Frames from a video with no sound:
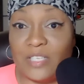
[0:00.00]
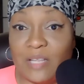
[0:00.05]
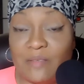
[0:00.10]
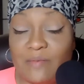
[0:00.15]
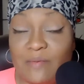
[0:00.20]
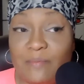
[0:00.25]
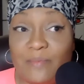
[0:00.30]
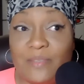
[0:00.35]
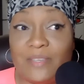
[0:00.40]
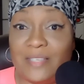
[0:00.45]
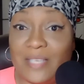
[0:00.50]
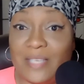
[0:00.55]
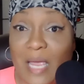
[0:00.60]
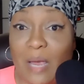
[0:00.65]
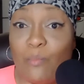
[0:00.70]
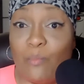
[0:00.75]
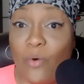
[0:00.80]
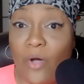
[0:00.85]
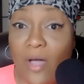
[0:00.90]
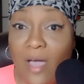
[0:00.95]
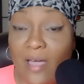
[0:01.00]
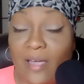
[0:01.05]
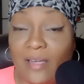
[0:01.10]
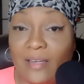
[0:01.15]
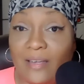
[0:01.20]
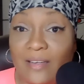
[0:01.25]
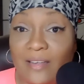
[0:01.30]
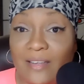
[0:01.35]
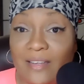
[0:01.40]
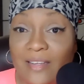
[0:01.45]
of them the same way.
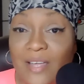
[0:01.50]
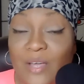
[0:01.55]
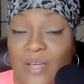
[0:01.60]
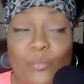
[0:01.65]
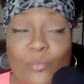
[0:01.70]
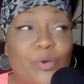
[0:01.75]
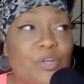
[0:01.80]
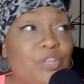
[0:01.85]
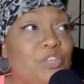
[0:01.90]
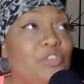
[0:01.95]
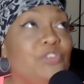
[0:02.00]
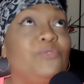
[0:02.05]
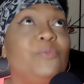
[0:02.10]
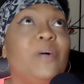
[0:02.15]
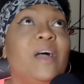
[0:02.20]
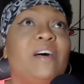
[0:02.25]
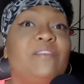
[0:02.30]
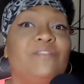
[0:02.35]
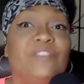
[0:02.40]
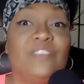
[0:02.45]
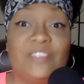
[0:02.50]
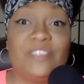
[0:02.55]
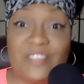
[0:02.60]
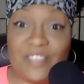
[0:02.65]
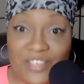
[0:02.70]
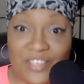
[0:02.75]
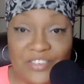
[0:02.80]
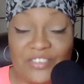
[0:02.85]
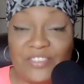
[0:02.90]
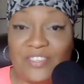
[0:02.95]
When you have the
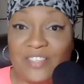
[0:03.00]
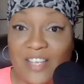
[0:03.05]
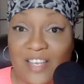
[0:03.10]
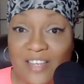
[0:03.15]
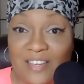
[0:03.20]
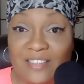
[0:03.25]
skill set,